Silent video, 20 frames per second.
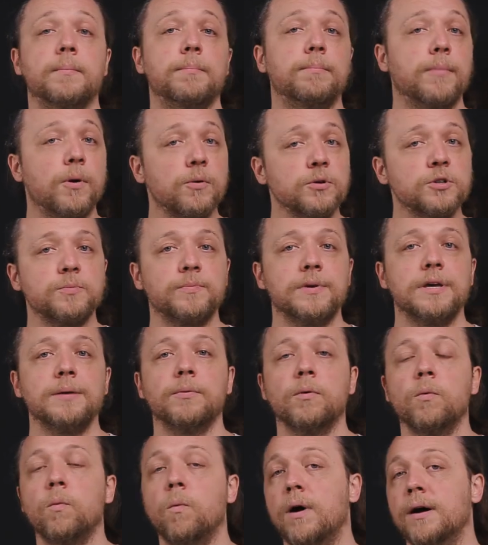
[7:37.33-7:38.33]
Most
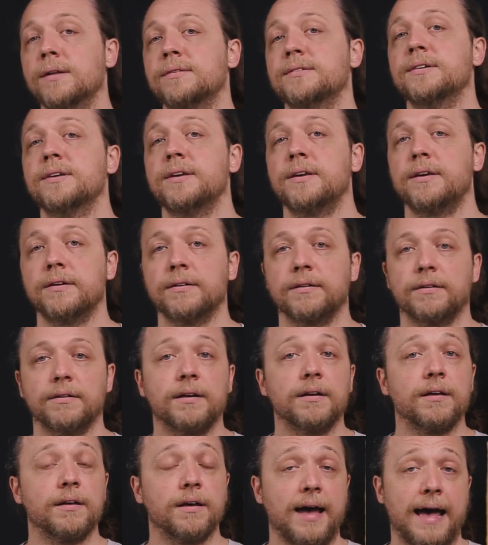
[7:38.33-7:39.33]
people want to
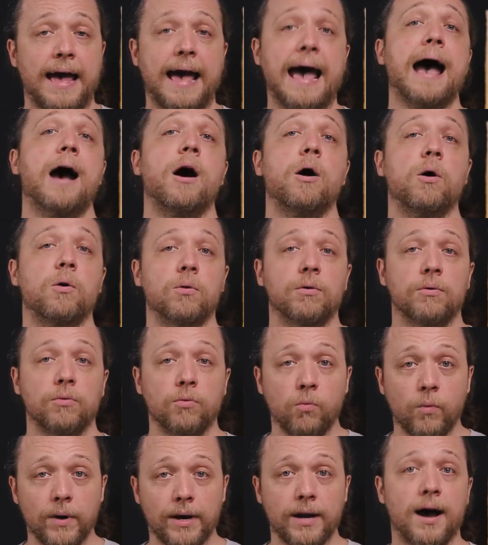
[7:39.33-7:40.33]
hear how
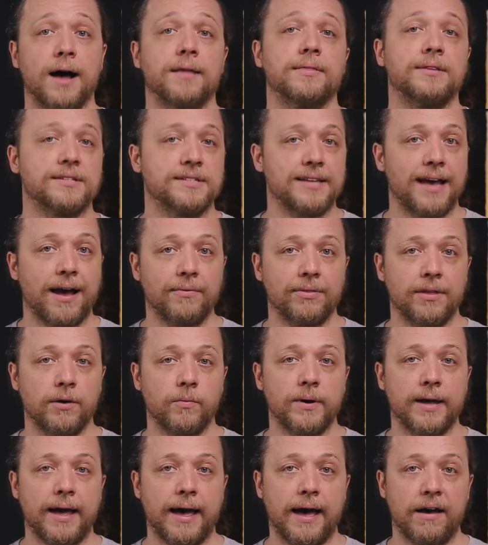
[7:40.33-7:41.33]
we got the sound that
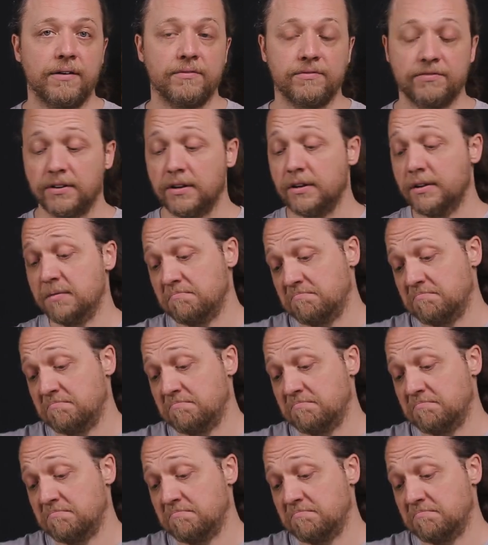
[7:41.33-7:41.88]
we have.